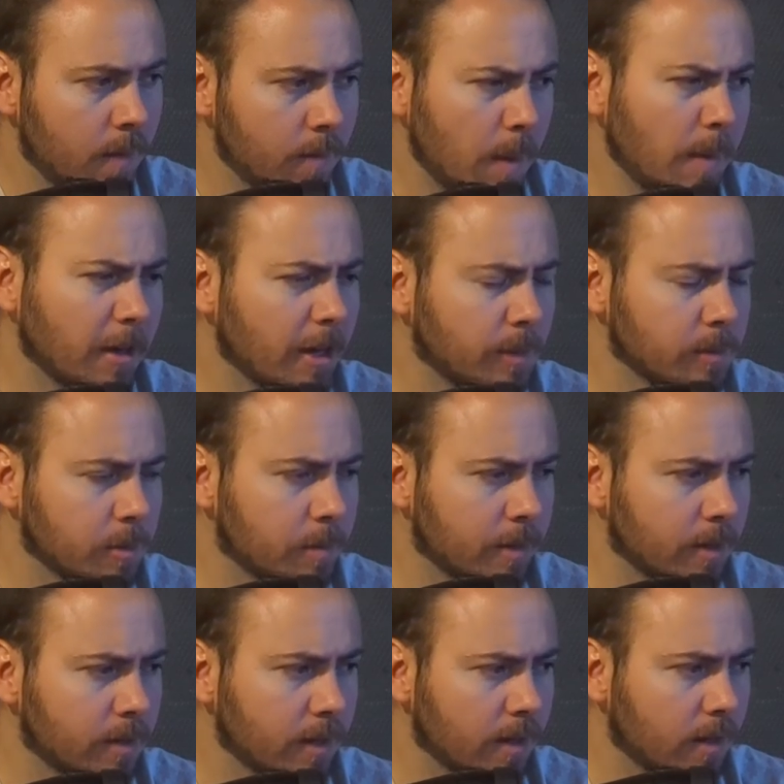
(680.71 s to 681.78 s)
Maybe it comes with a
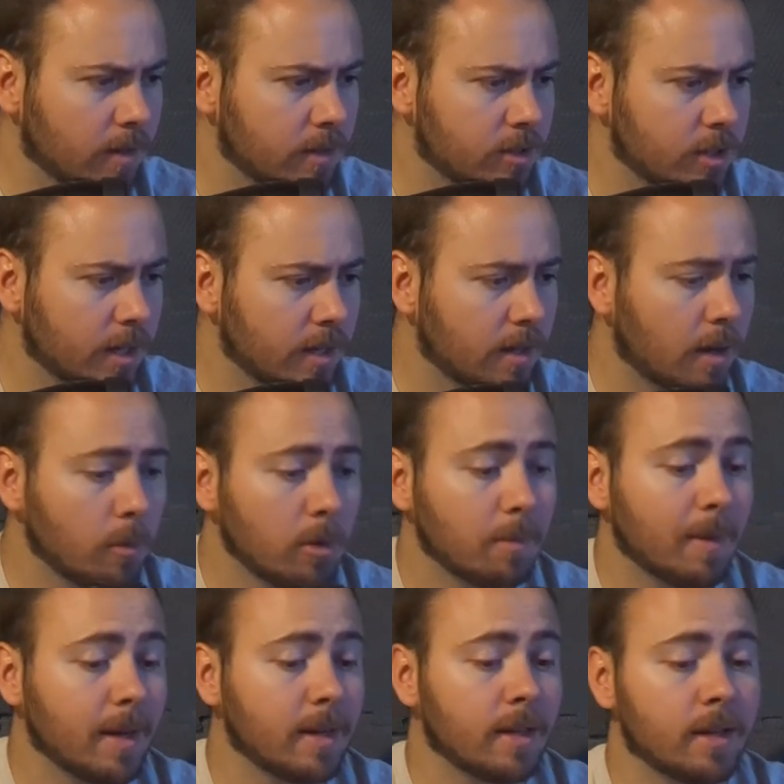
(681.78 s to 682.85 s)
bigger tank. I'll have to check. I wouldn't
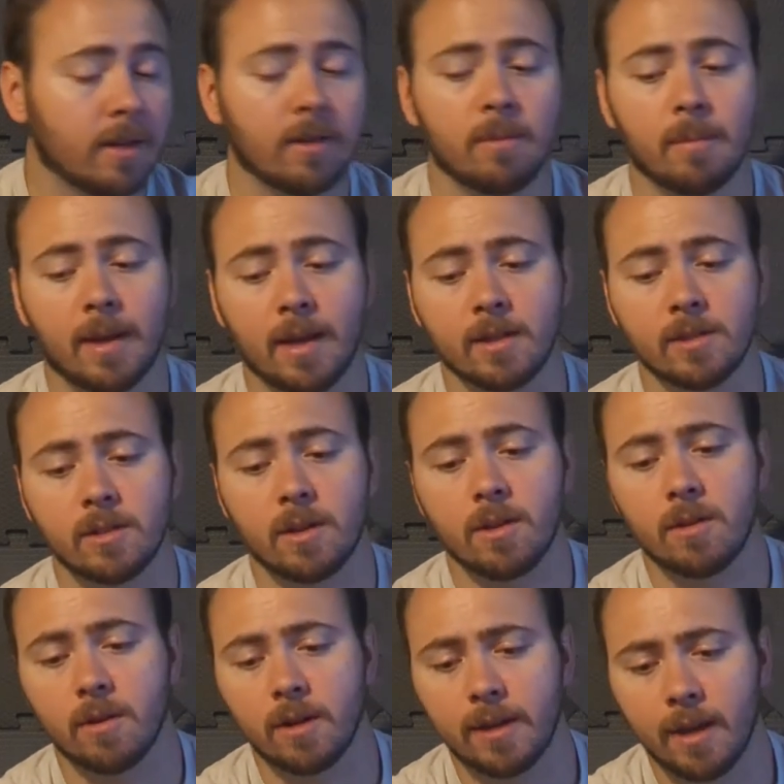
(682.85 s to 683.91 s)
mind getting my hands on a
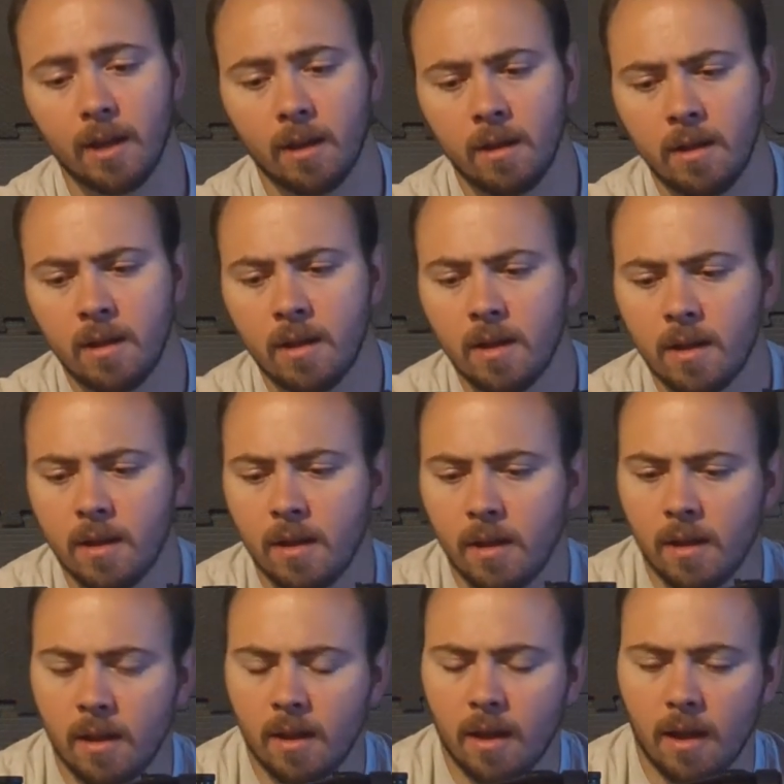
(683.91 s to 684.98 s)
30 cal.
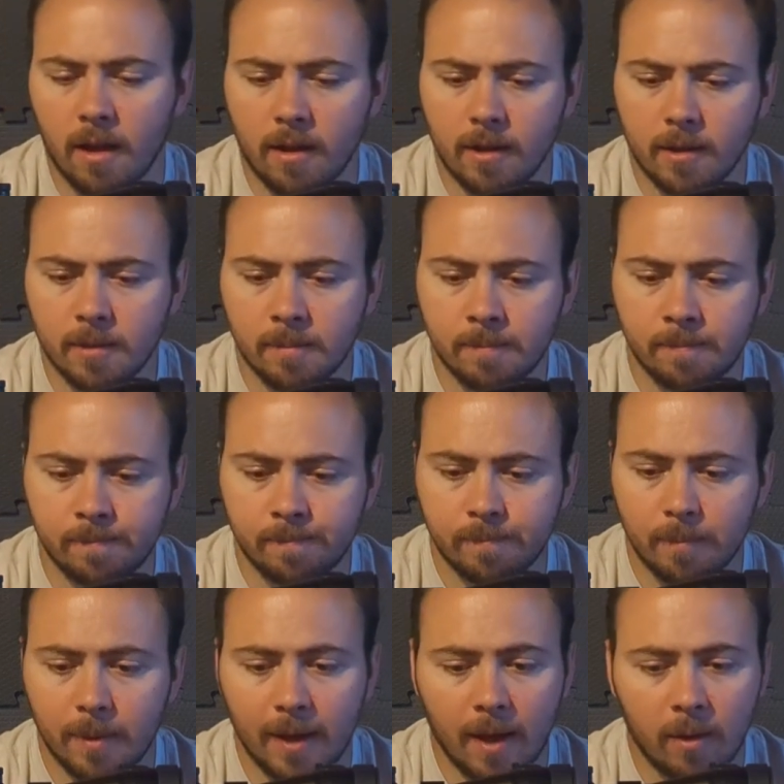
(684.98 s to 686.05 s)

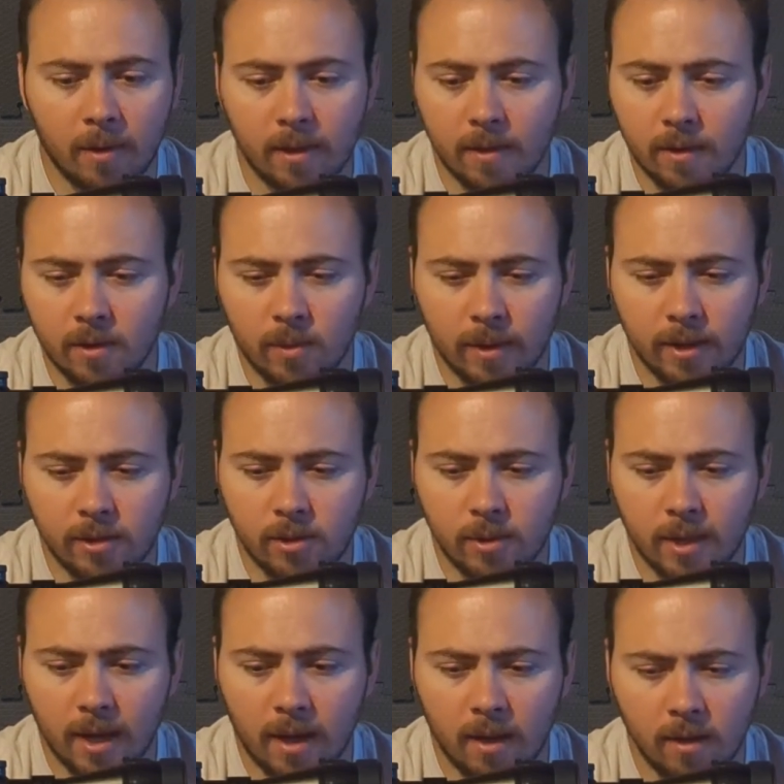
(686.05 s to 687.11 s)
But yeah, in the 22
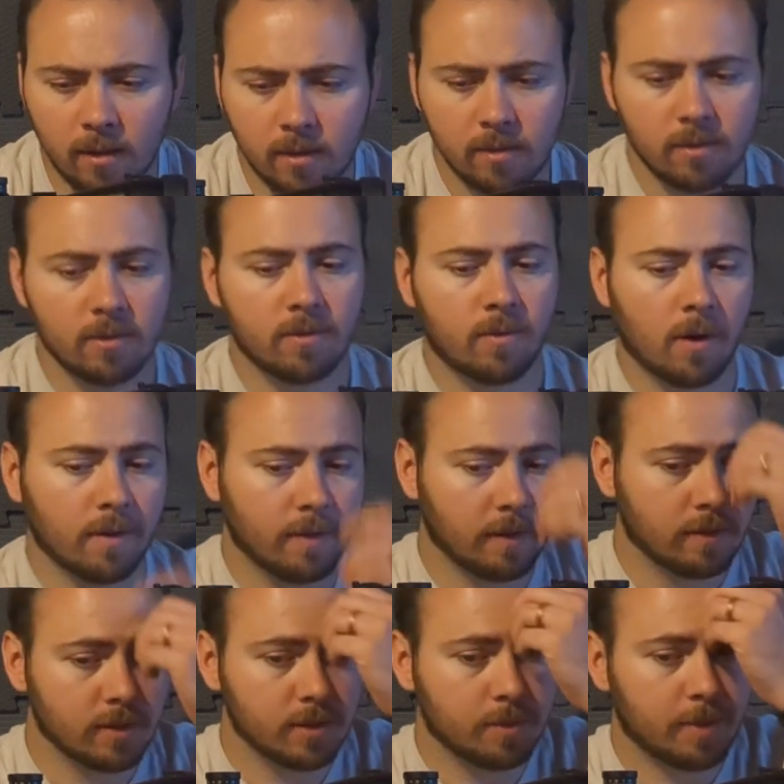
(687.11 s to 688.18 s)
cal,
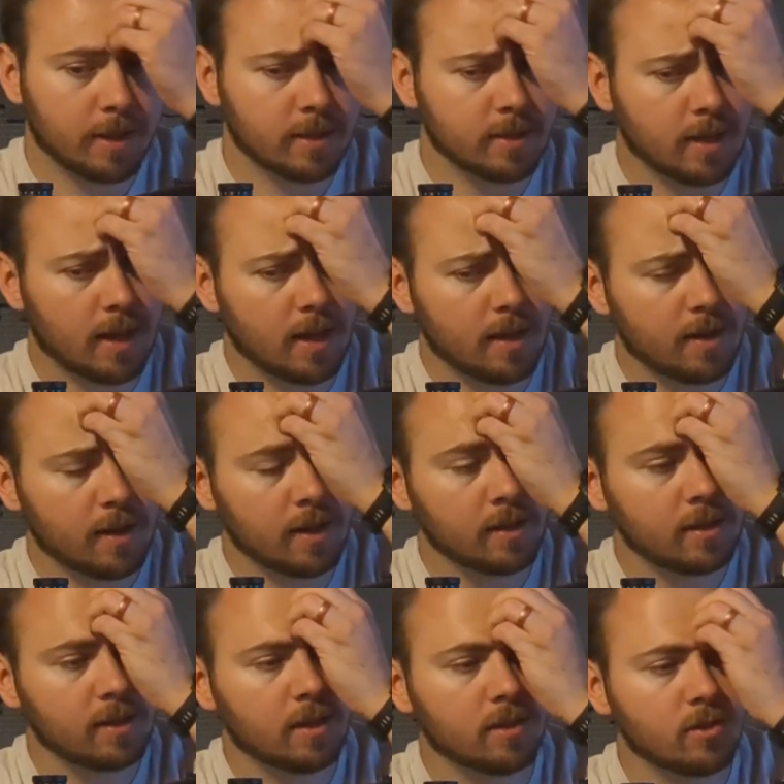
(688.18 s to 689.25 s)
4,500 psi,
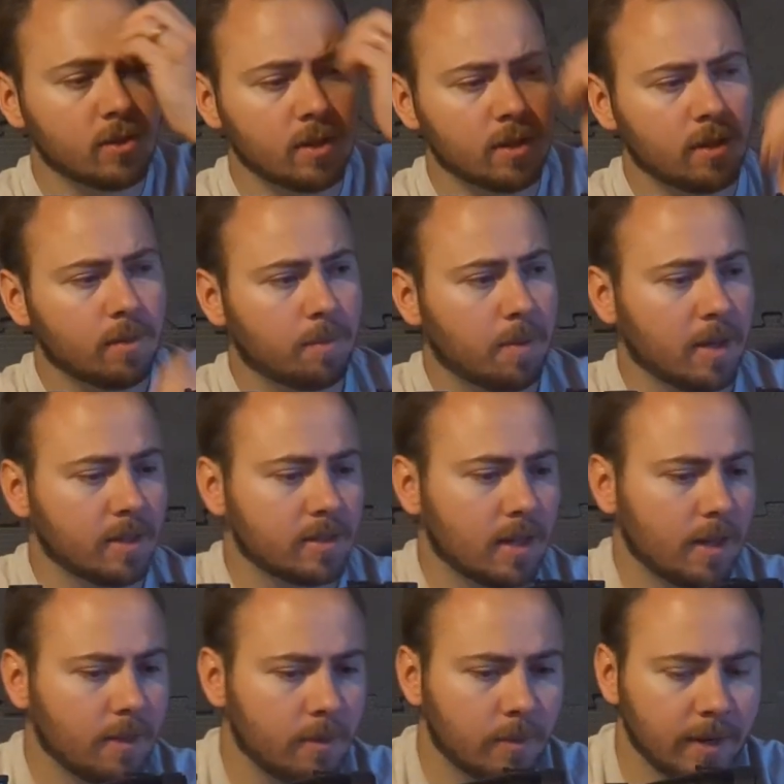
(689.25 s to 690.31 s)
1,900 psi
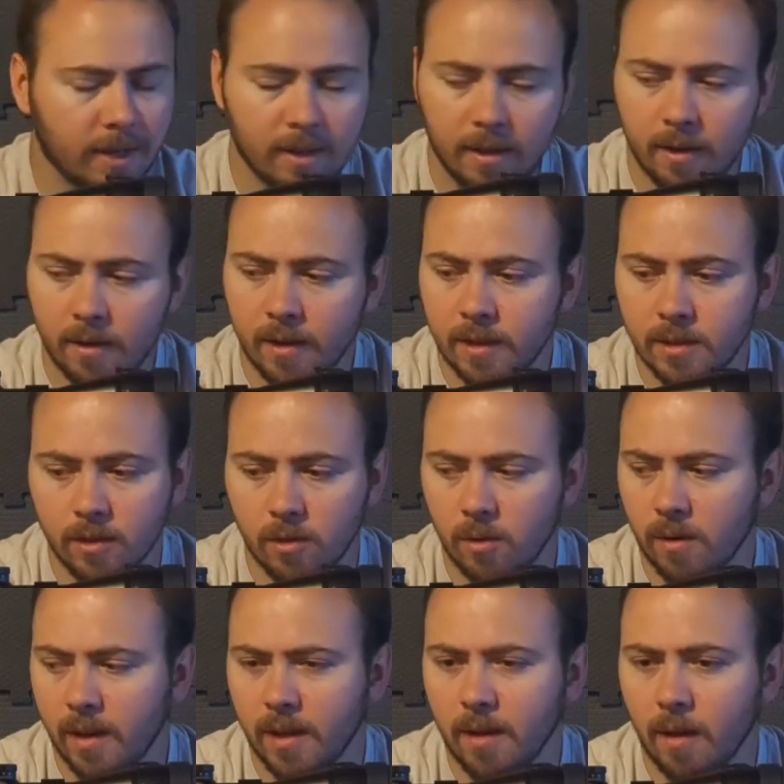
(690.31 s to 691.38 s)
on the regulator, it's a
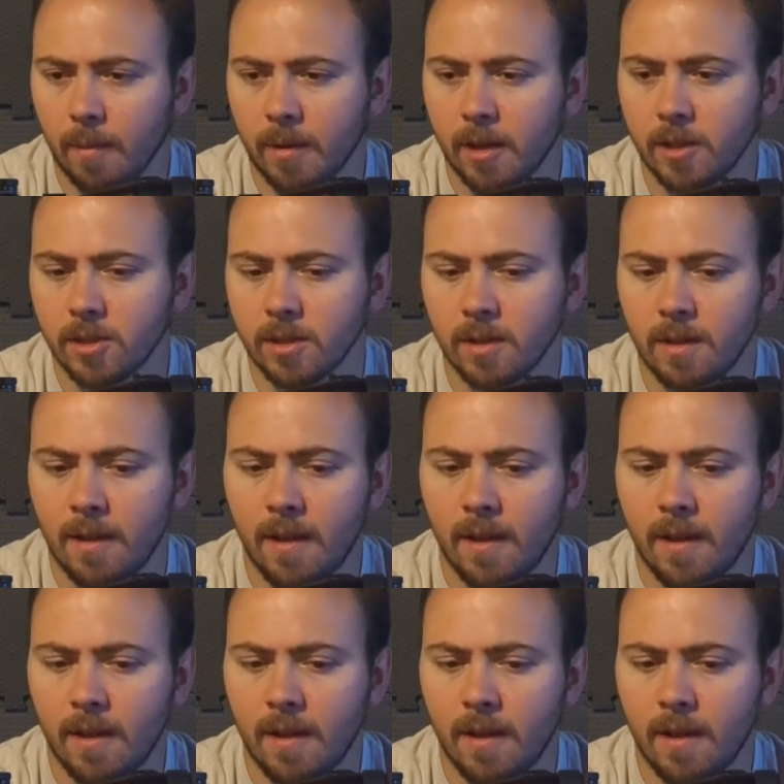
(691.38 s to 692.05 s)
great combination.